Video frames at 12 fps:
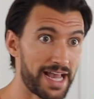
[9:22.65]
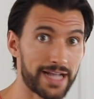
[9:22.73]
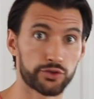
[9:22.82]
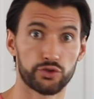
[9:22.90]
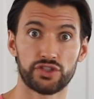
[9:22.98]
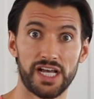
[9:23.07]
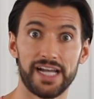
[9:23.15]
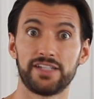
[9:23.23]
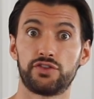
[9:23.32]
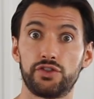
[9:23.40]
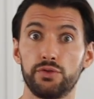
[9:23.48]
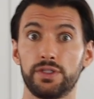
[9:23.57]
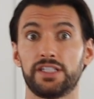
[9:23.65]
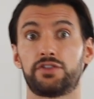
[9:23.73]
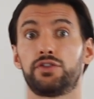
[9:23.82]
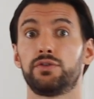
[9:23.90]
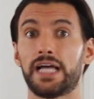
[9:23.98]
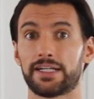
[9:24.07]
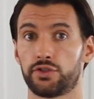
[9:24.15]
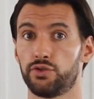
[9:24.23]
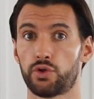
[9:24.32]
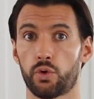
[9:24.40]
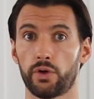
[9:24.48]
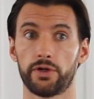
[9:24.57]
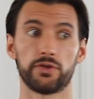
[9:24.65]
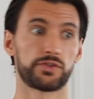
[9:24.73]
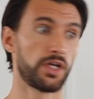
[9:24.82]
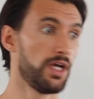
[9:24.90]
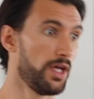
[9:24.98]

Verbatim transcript: exercise, do this, do that tutorials,